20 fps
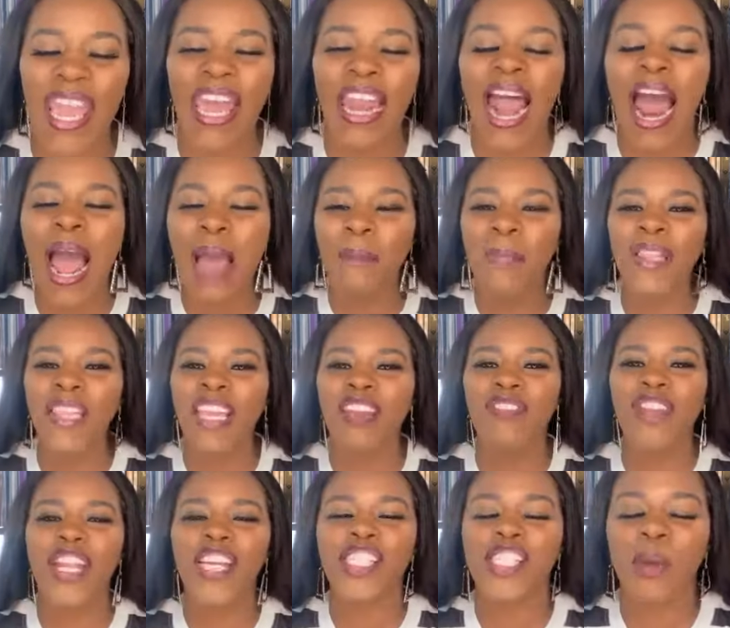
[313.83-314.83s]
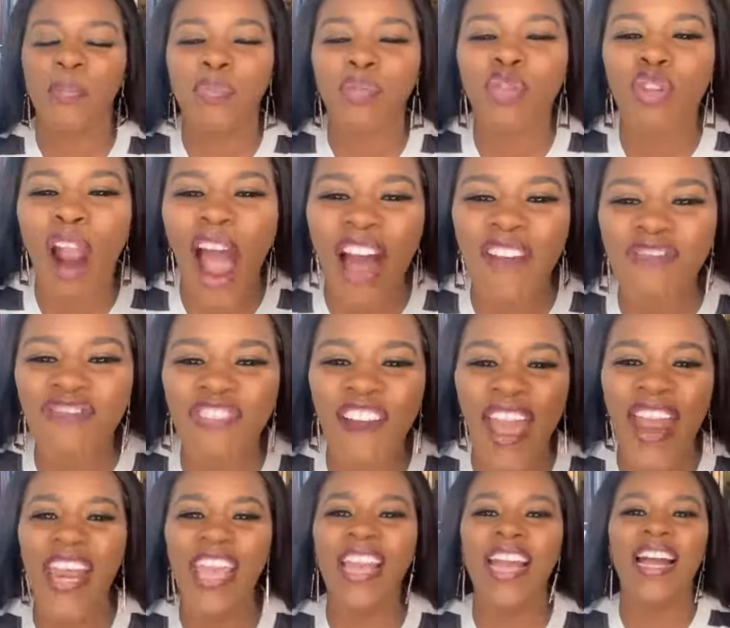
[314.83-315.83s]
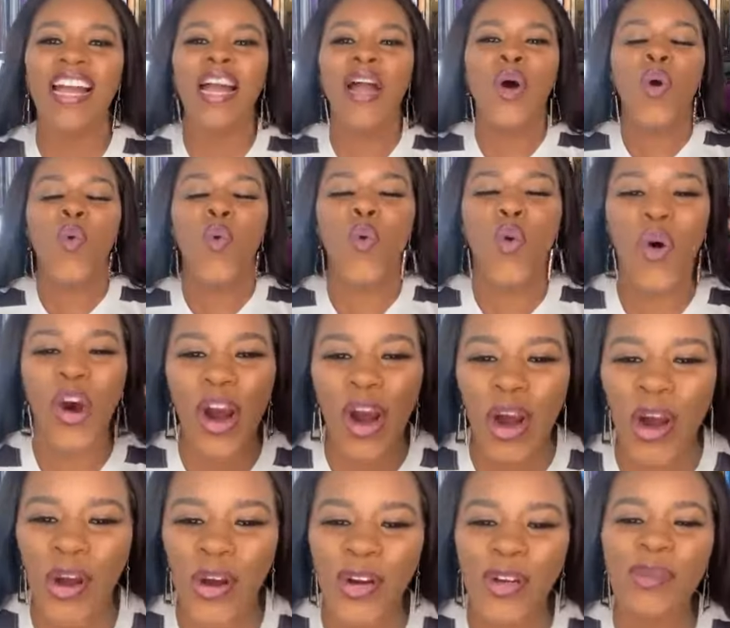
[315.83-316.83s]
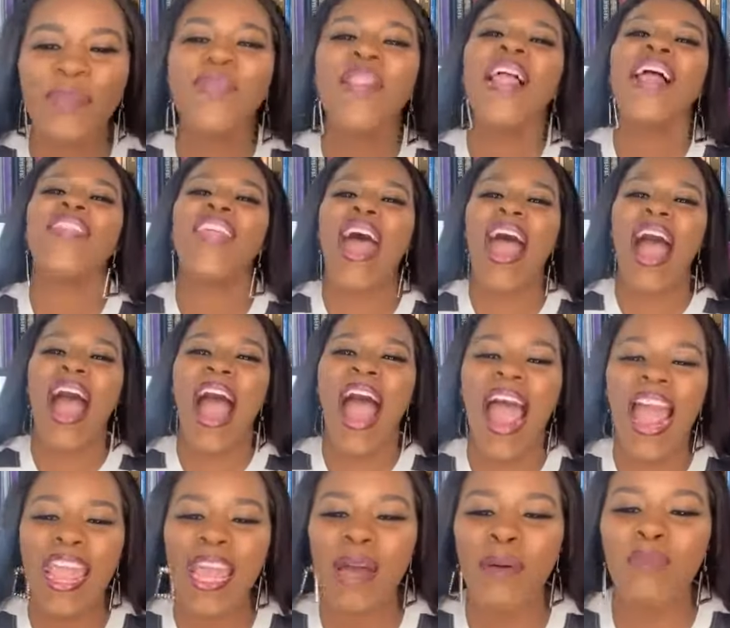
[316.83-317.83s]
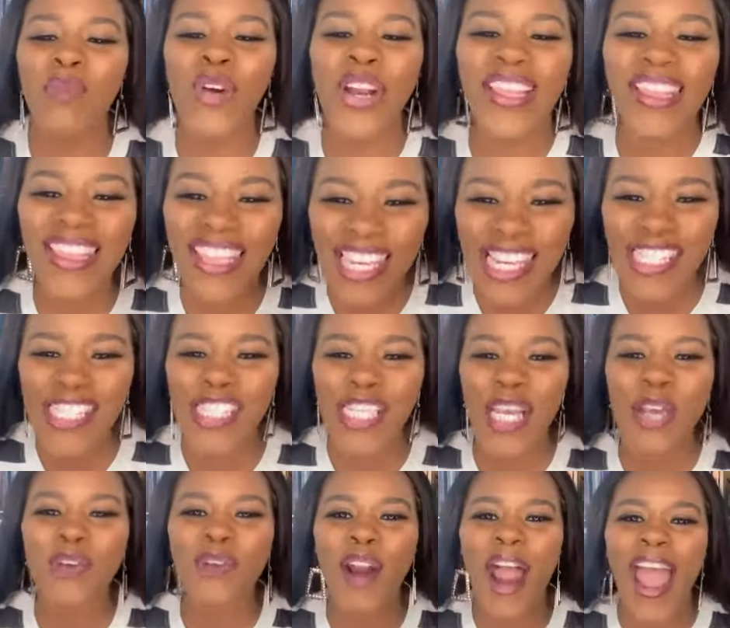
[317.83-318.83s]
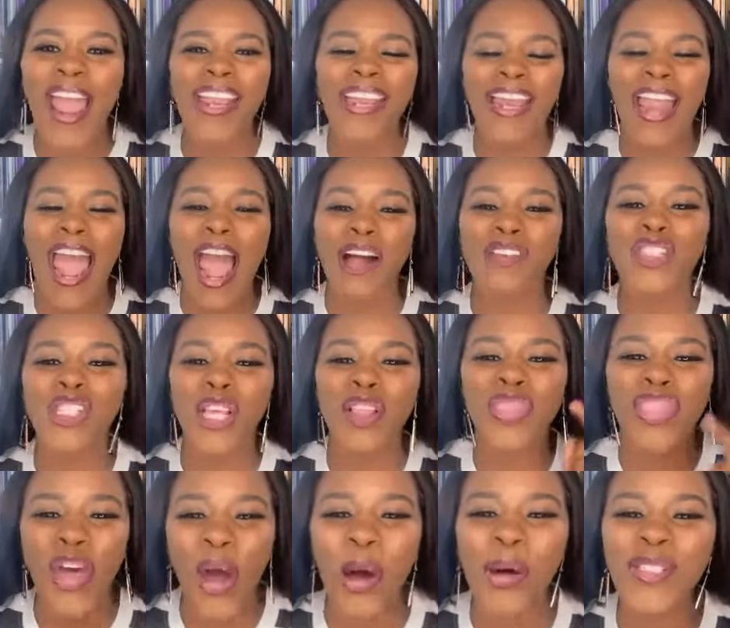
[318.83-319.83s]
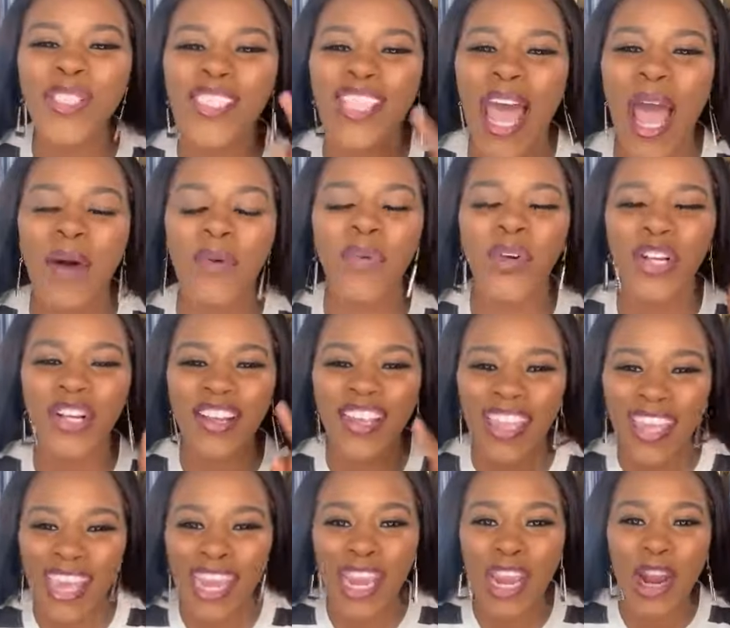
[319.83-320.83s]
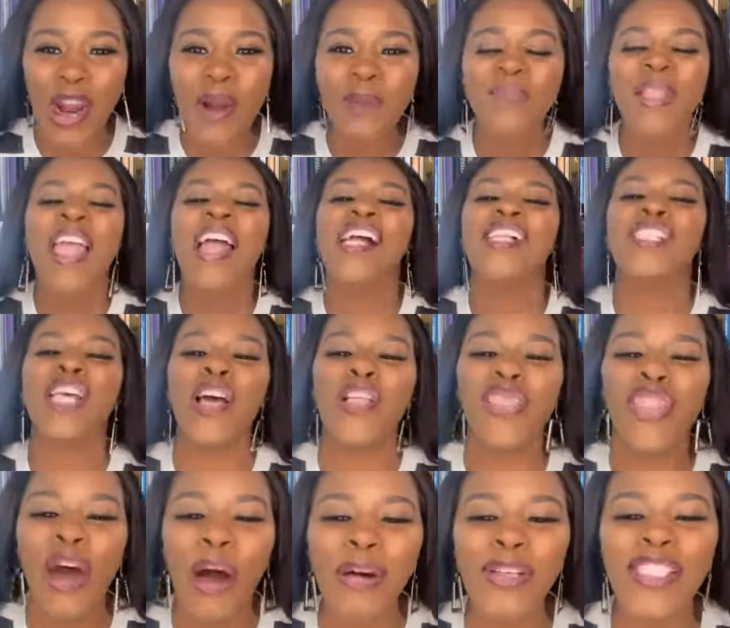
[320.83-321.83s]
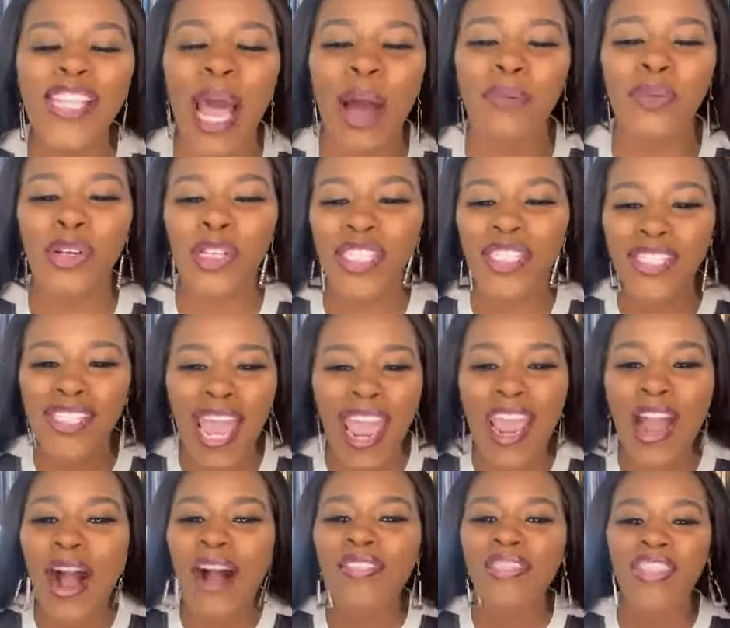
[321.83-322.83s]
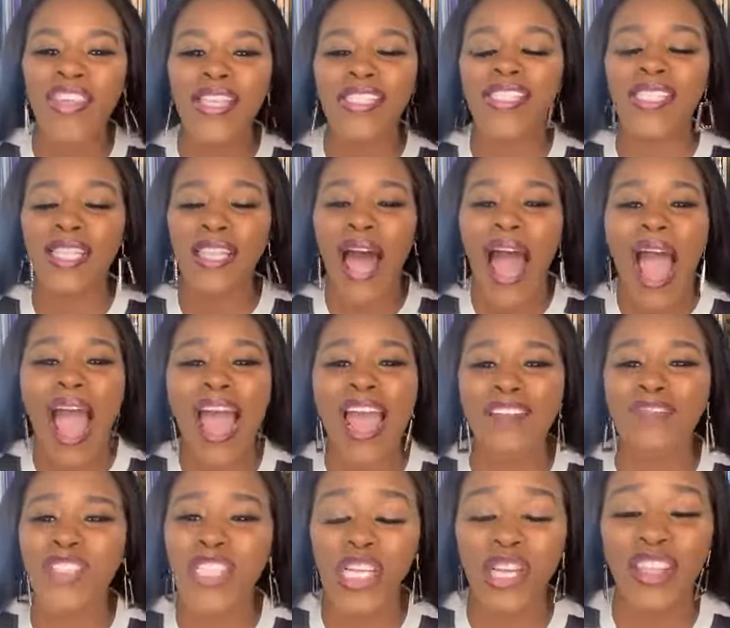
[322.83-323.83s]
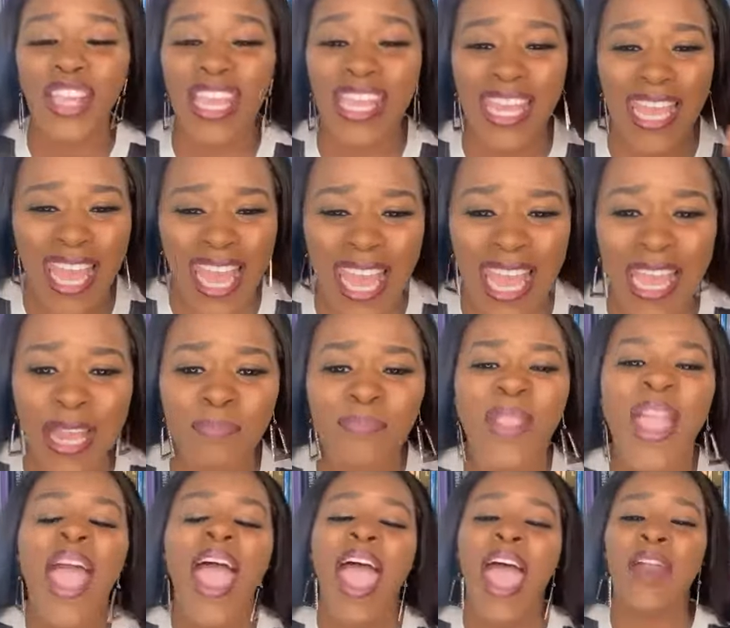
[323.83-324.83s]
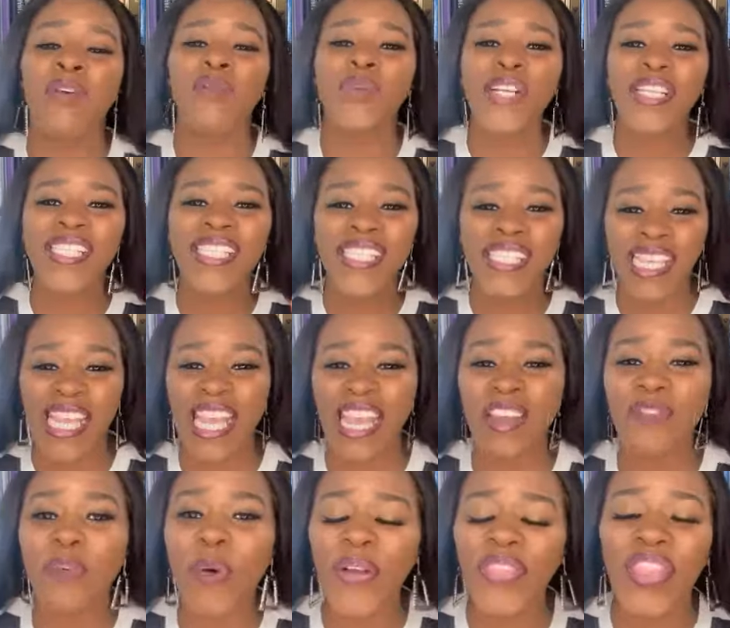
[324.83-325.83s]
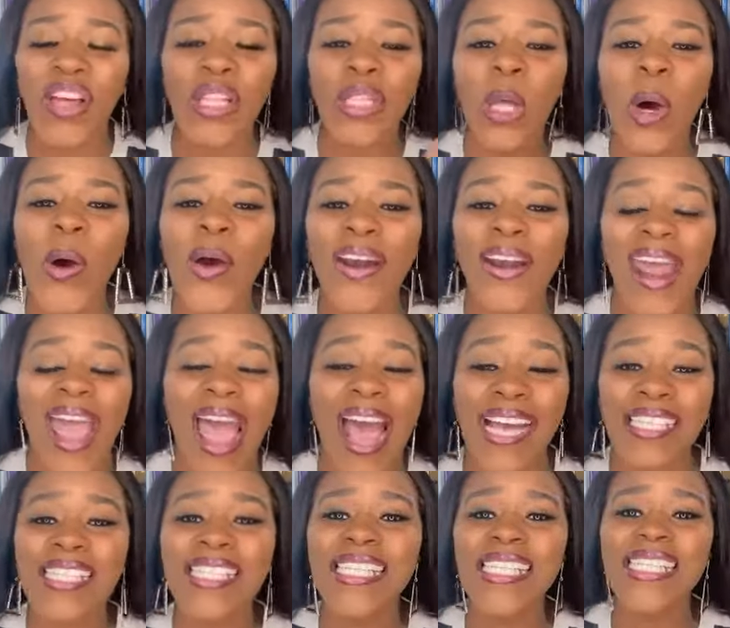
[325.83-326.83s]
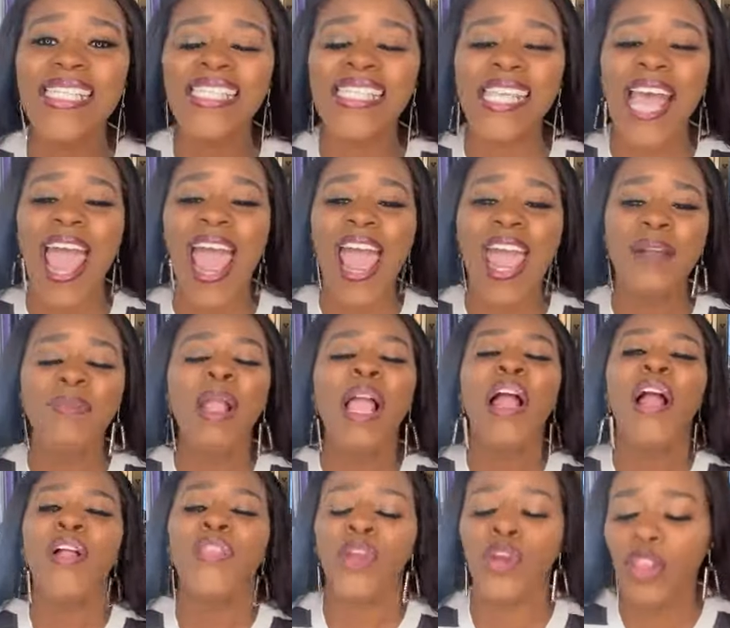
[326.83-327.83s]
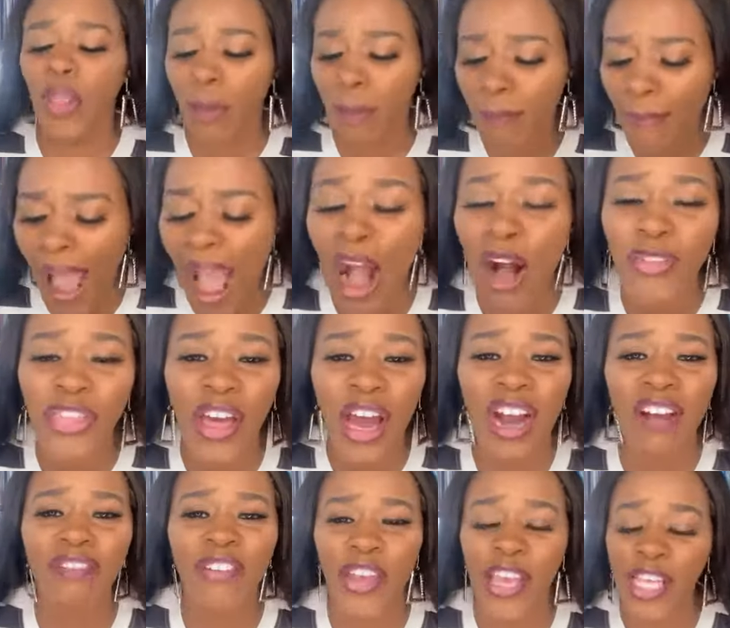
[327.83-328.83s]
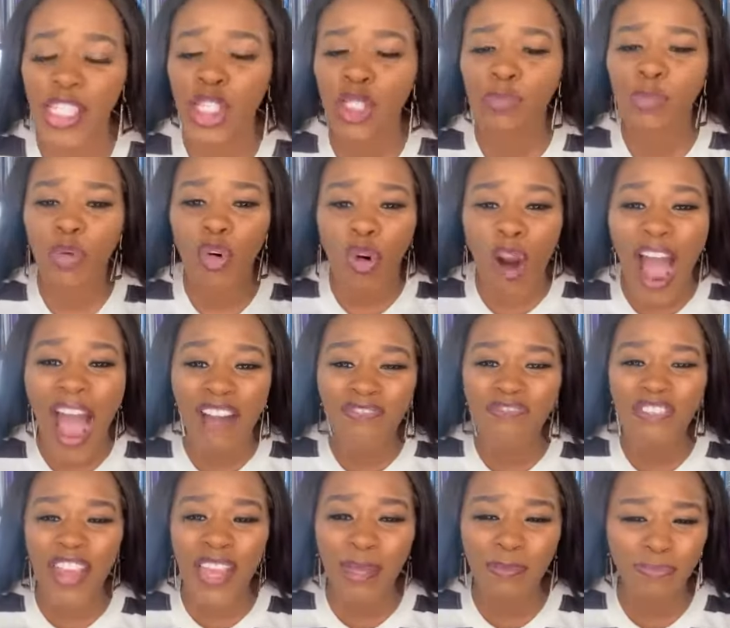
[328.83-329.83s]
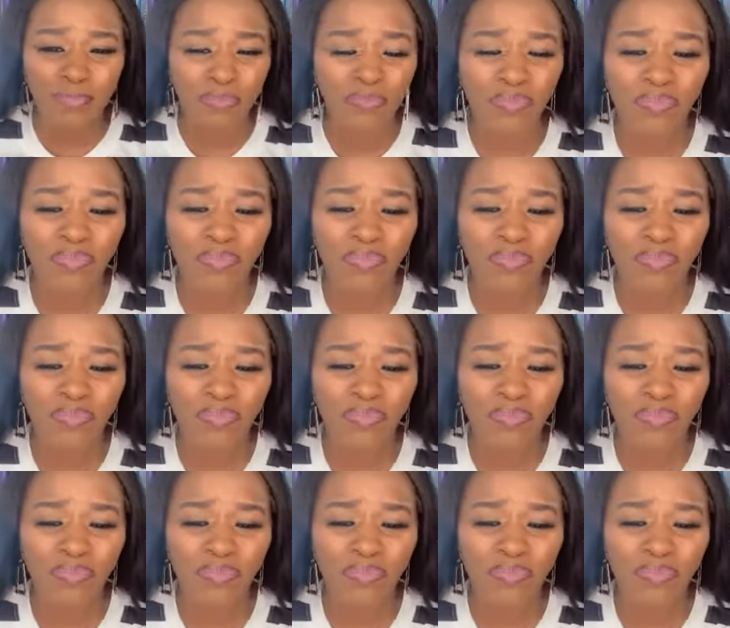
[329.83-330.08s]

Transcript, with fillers: And I believe it is a prophetic word that I am releasing right now to those that will hear, to those that will stay on this live till the end and receive what the Lord has to say through the mouth of his prophet